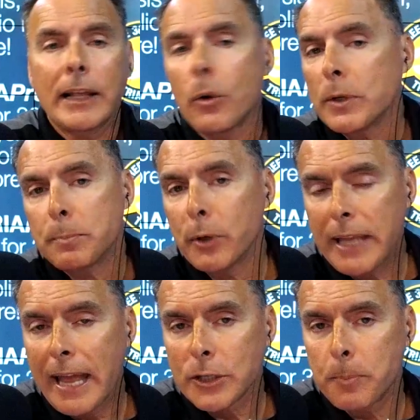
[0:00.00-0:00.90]
I can always put
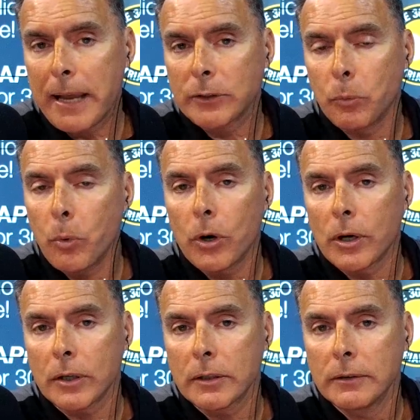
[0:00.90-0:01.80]
cash back to
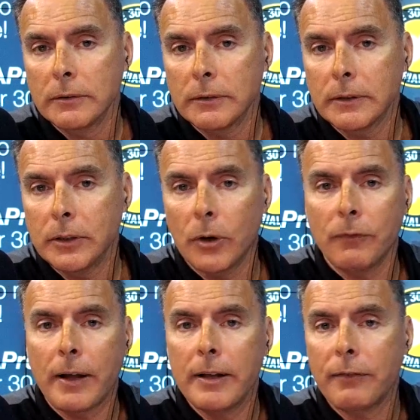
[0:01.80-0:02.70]
work. You know,
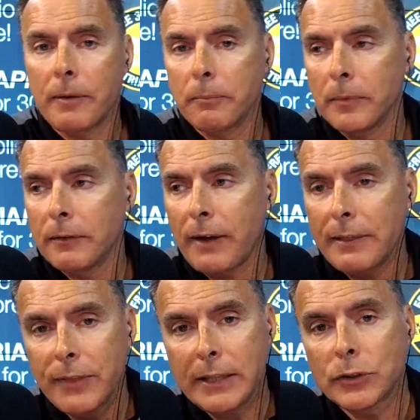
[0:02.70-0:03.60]
if I
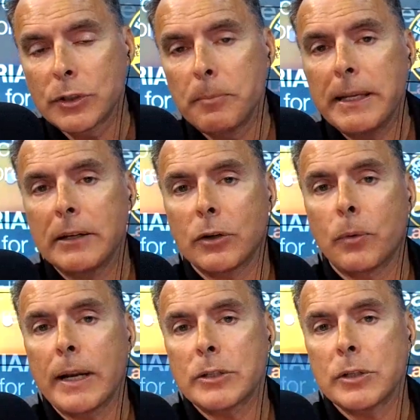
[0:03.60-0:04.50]
think there's going to be a
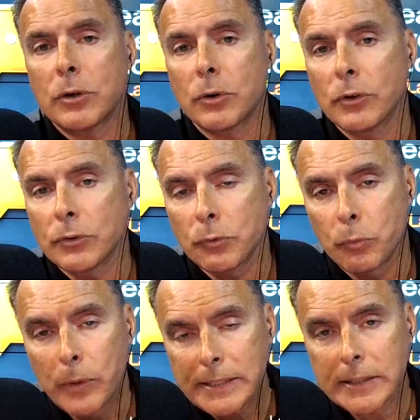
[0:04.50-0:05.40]
correction or the
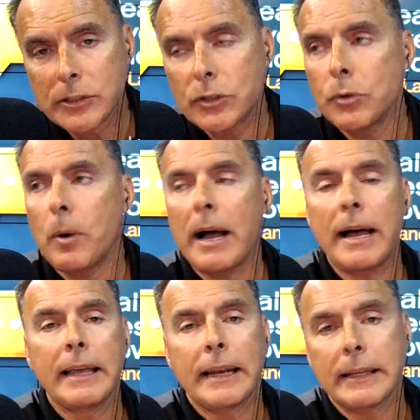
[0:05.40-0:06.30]
risk is too
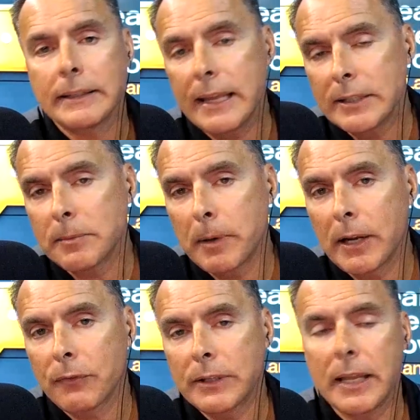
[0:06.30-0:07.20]
high and I can take some money
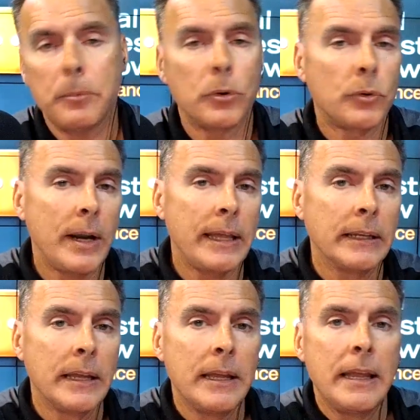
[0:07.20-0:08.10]
off the table, great.
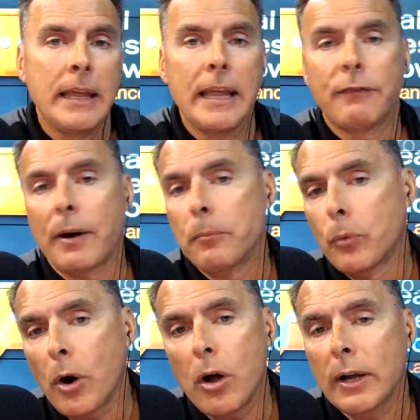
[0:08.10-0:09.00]
If I'm
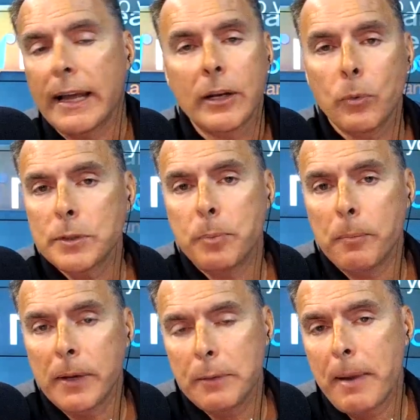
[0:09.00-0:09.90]
wrong, I can always put
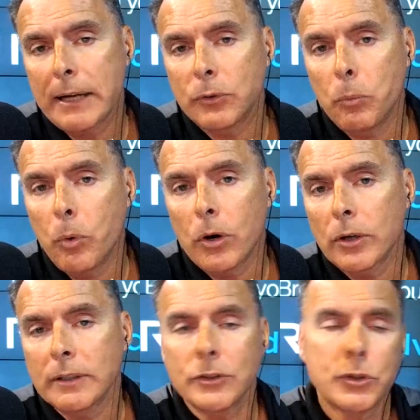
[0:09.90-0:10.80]
money back to
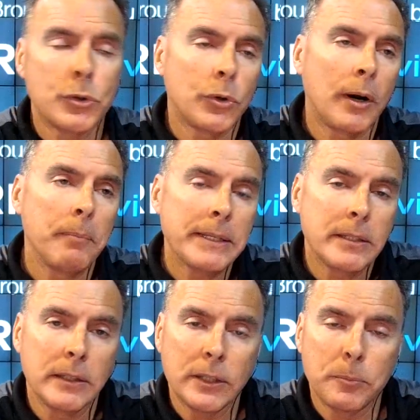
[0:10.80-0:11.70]
work and sure, I miss a
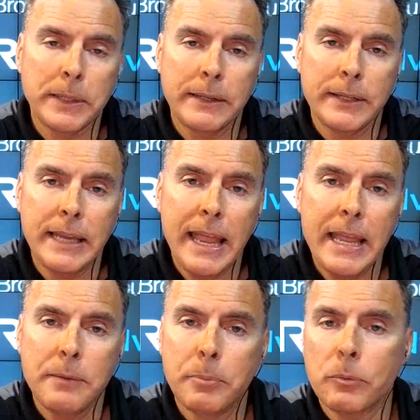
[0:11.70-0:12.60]
little bit of the
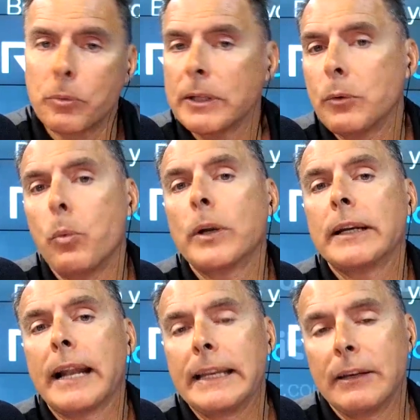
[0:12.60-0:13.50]
gain, but really, what
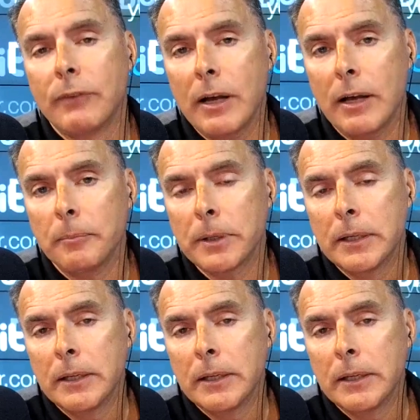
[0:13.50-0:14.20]
did I give up?